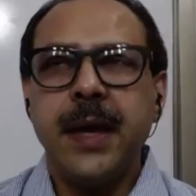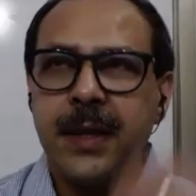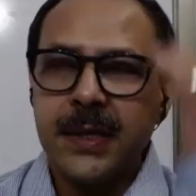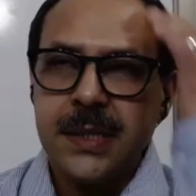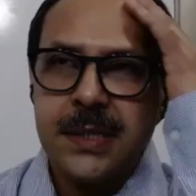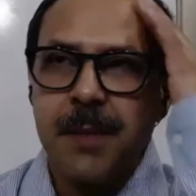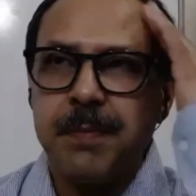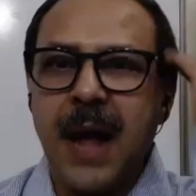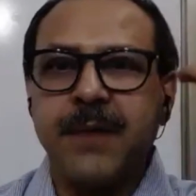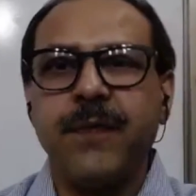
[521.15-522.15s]
this is a
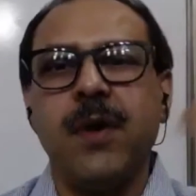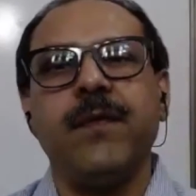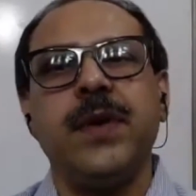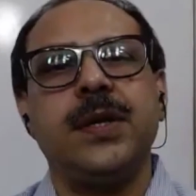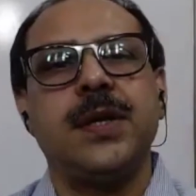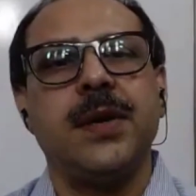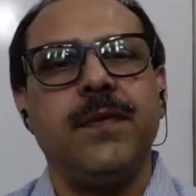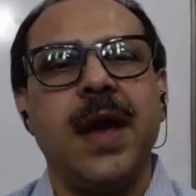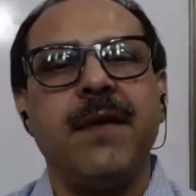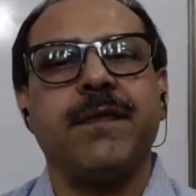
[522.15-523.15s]
platform which
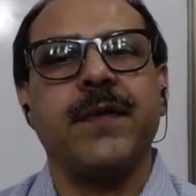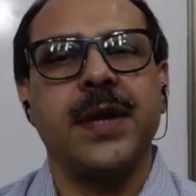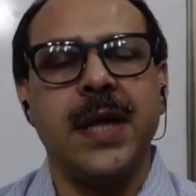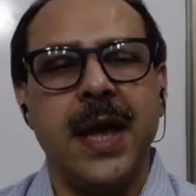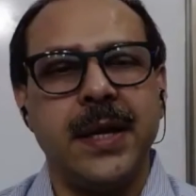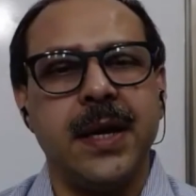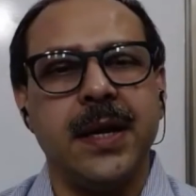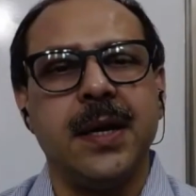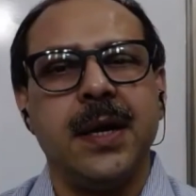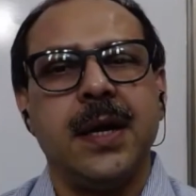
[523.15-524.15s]
we have
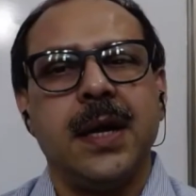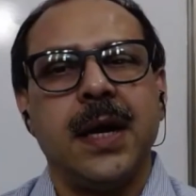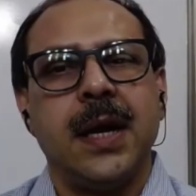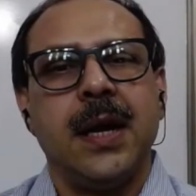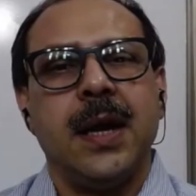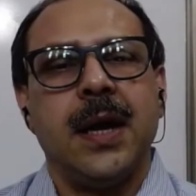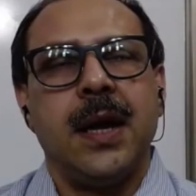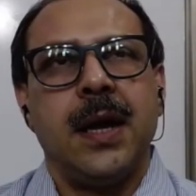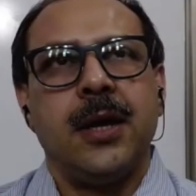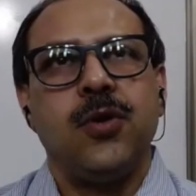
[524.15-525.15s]
created
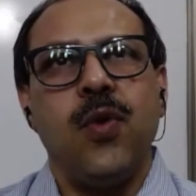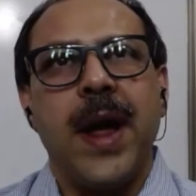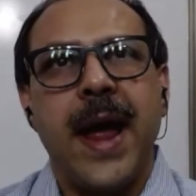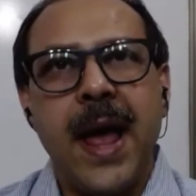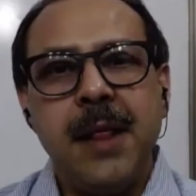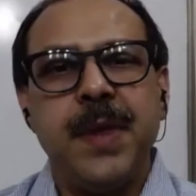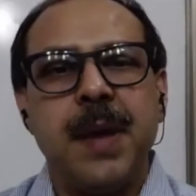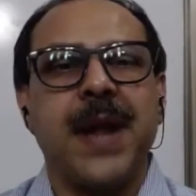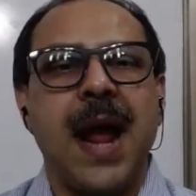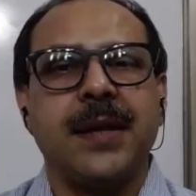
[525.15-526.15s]
to help
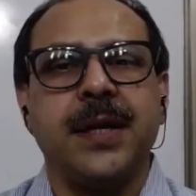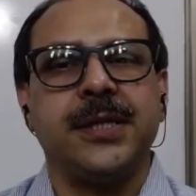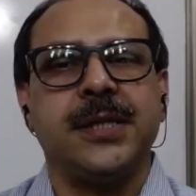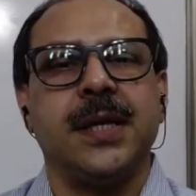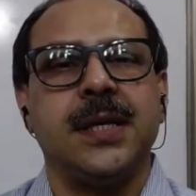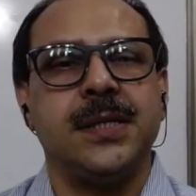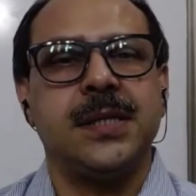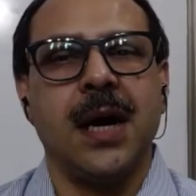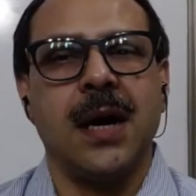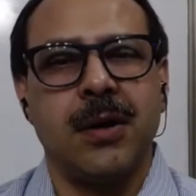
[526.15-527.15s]
the
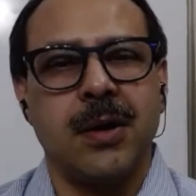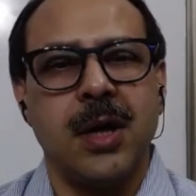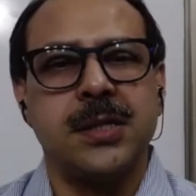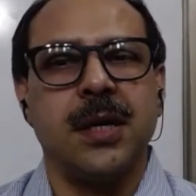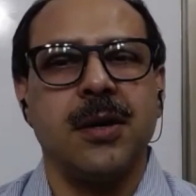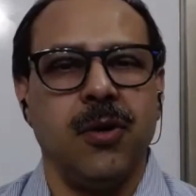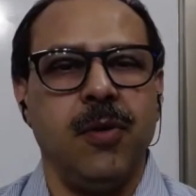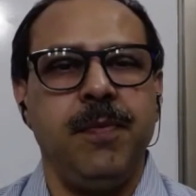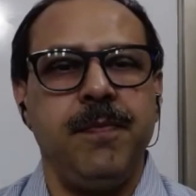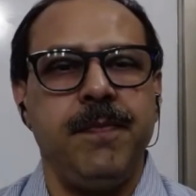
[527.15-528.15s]
practitioners across the
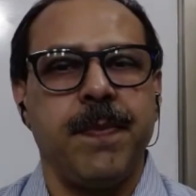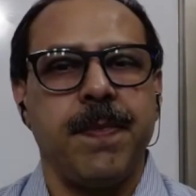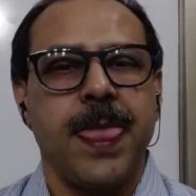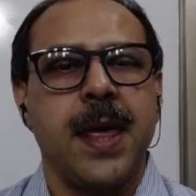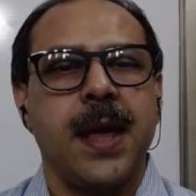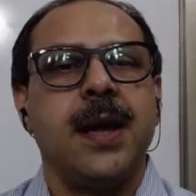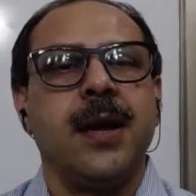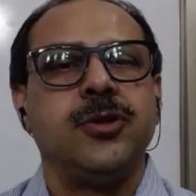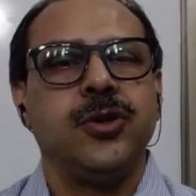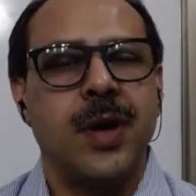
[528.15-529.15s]
globe
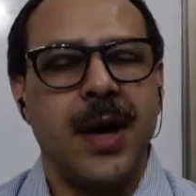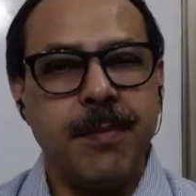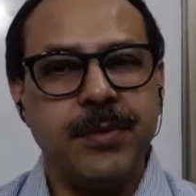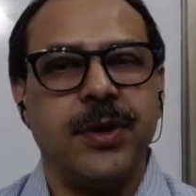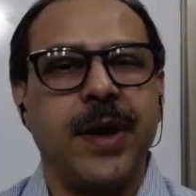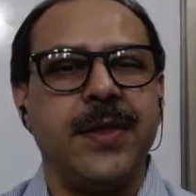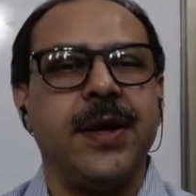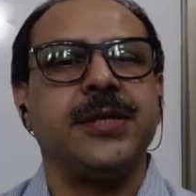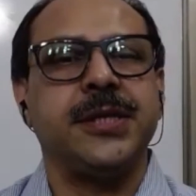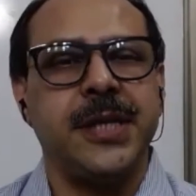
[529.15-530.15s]
to come
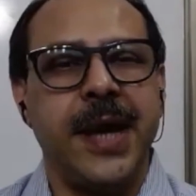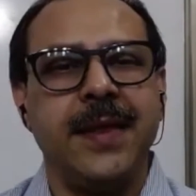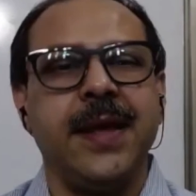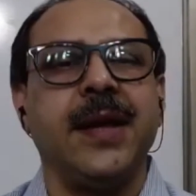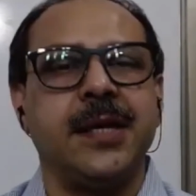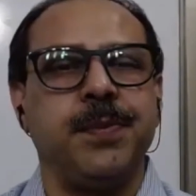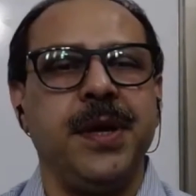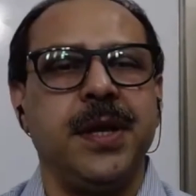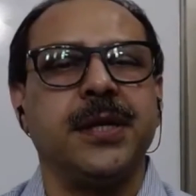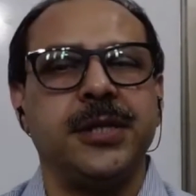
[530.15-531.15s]
together, share their
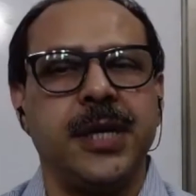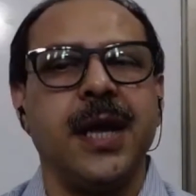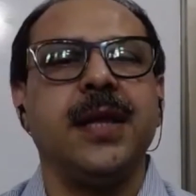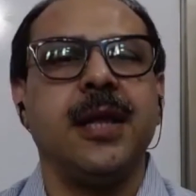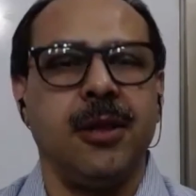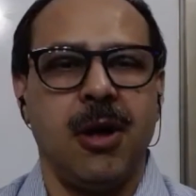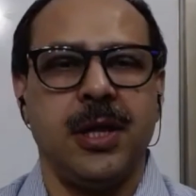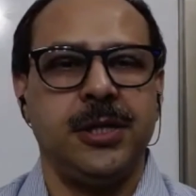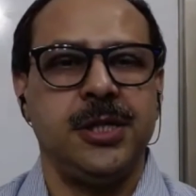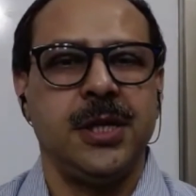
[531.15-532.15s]
experience, share their
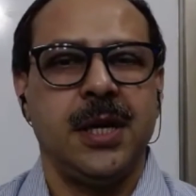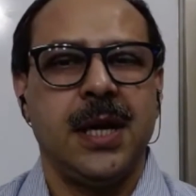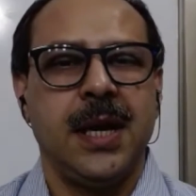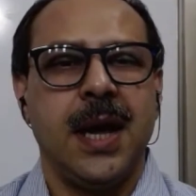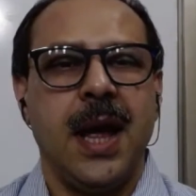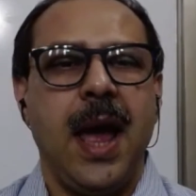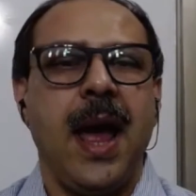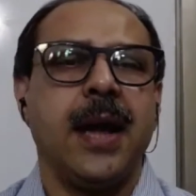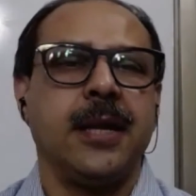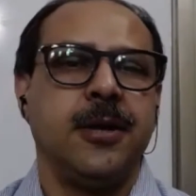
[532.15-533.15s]
knowledge,
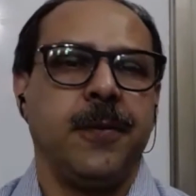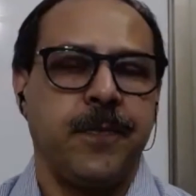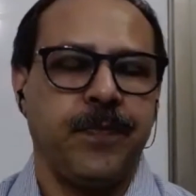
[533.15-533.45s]
and